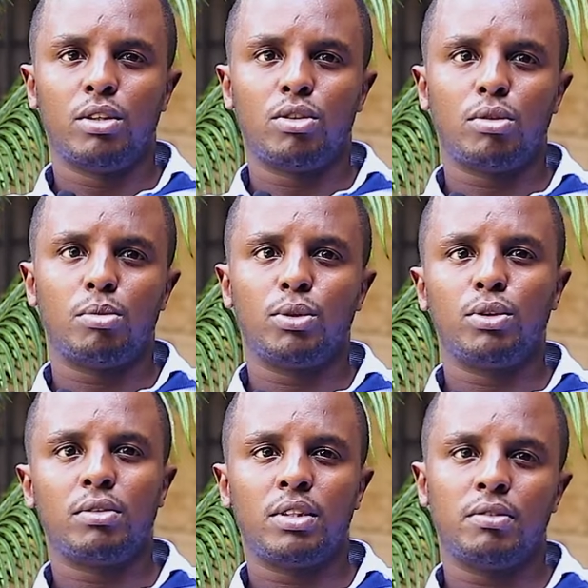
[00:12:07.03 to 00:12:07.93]
so
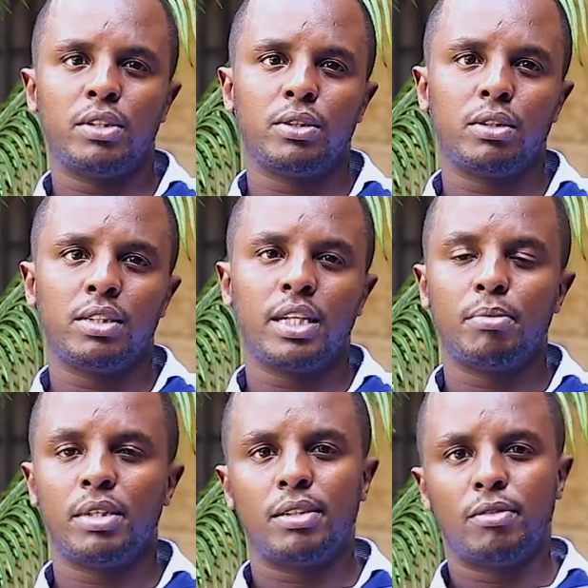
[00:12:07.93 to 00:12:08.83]
most of these vehicles
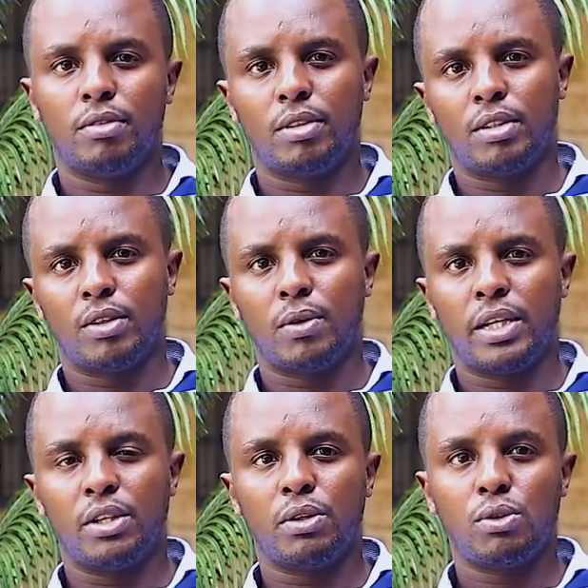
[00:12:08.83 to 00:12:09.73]
come in
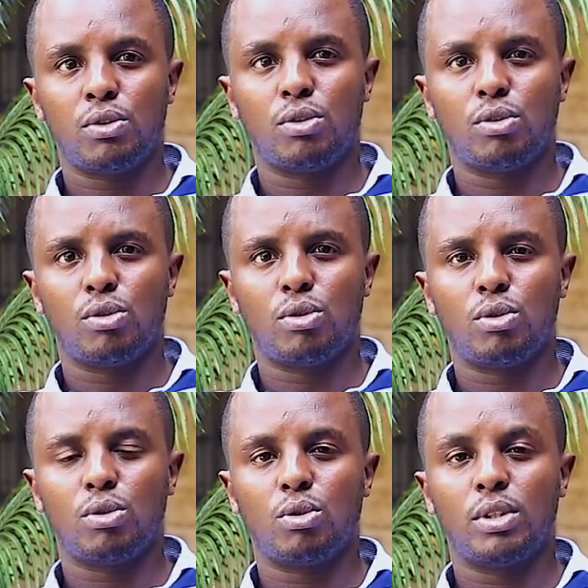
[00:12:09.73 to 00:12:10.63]
quite used,
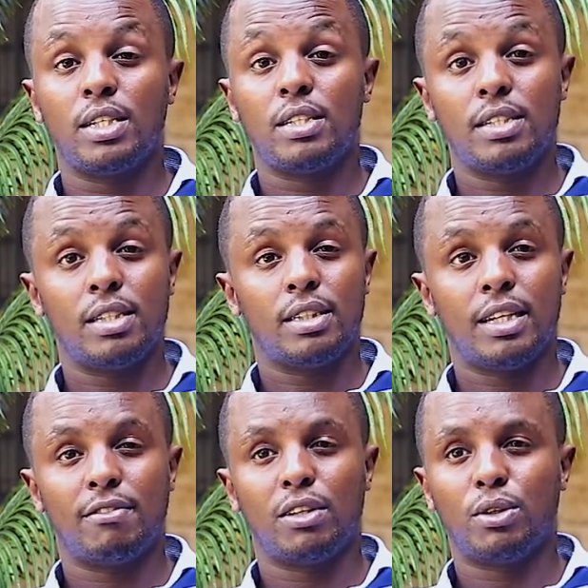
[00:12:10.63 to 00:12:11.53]
so they still
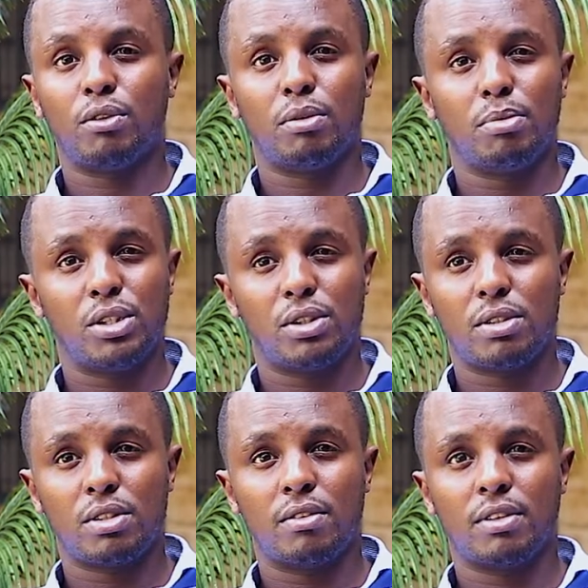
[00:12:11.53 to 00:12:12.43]
have a lot of
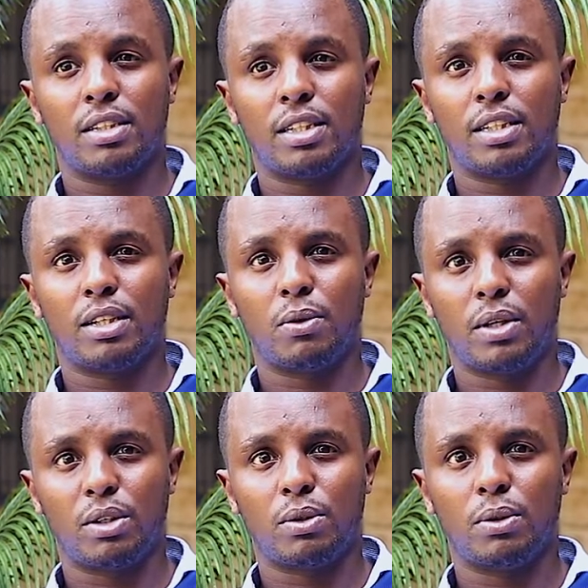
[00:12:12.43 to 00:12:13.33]
emissions given that they are
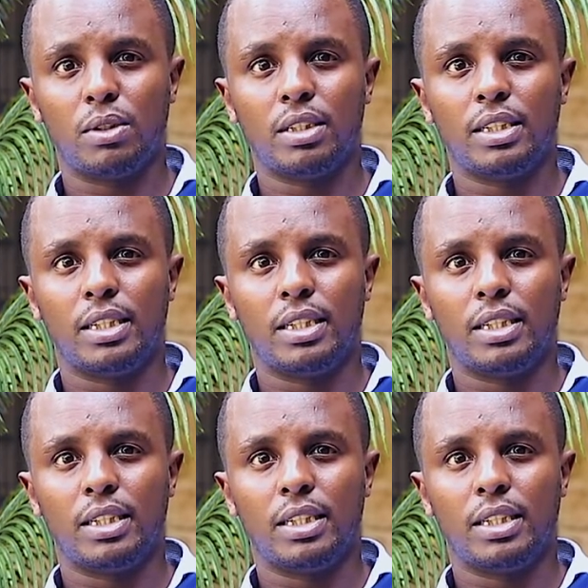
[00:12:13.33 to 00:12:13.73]
quite old.